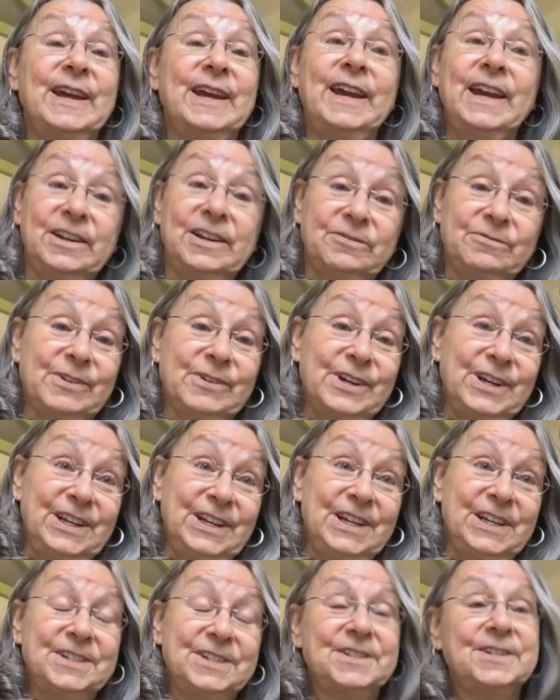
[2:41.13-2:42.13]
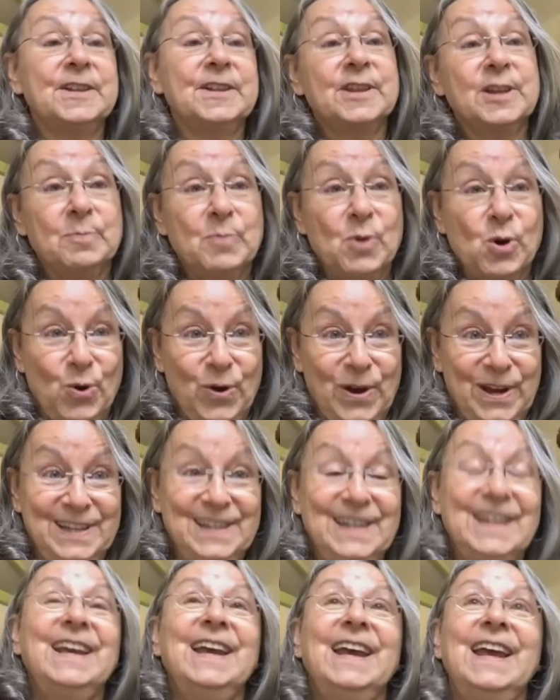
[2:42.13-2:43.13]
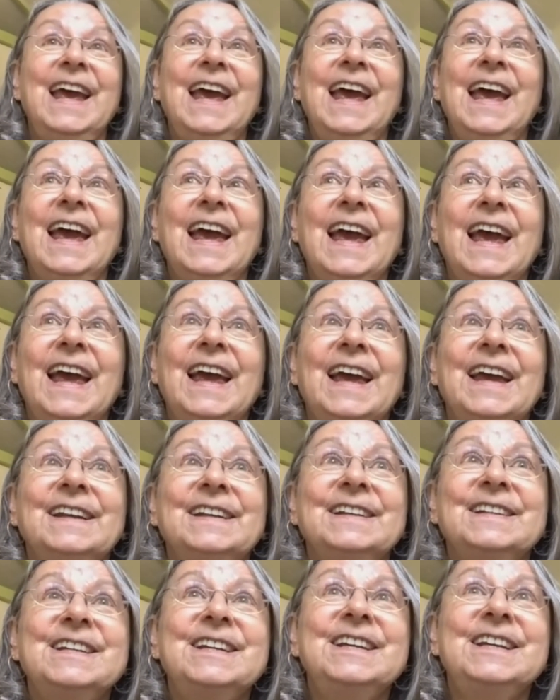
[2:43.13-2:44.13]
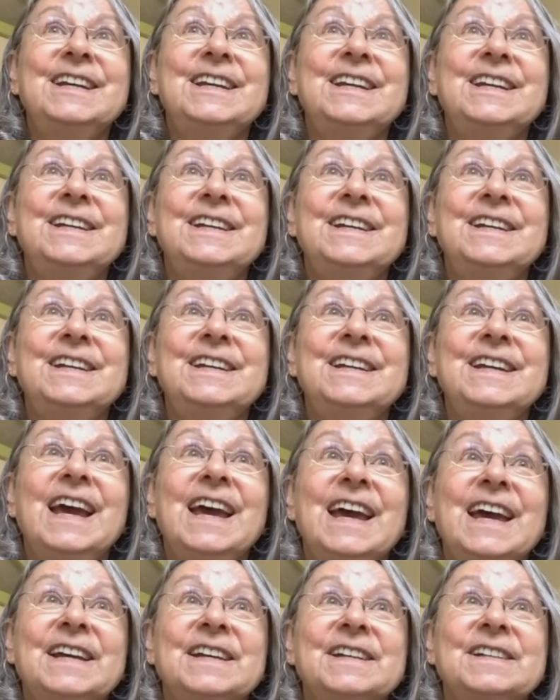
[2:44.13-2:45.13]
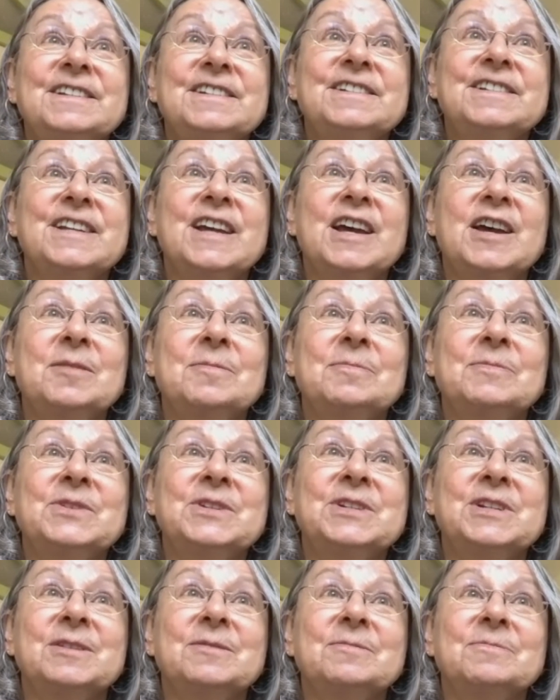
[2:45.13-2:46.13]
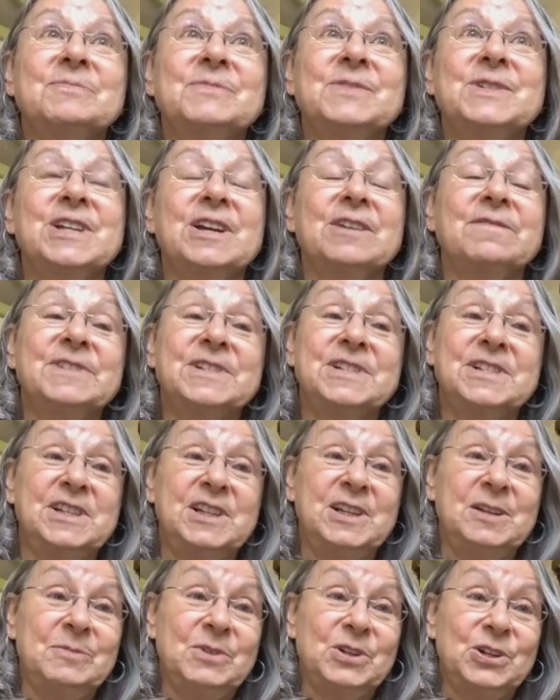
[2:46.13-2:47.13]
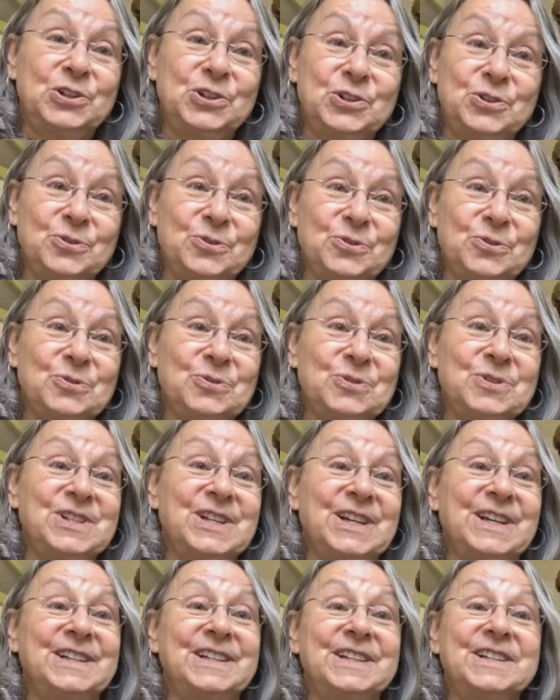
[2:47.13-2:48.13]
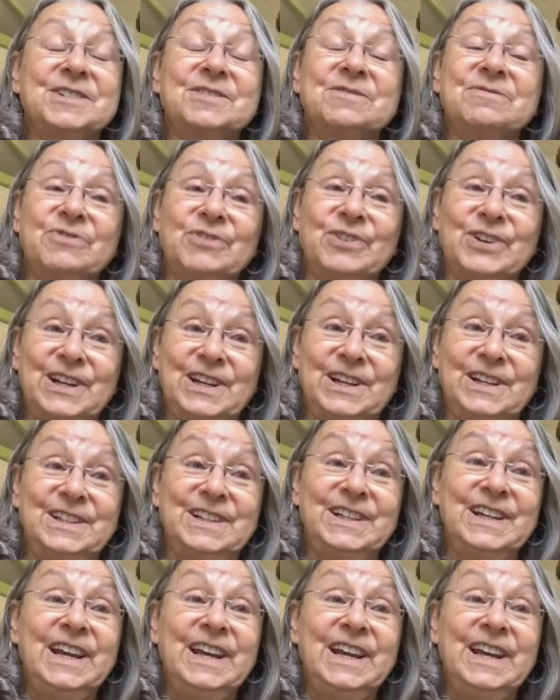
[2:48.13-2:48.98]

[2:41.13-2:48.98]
Henry is the boy, and he has um, some self esteem issues and is afraid.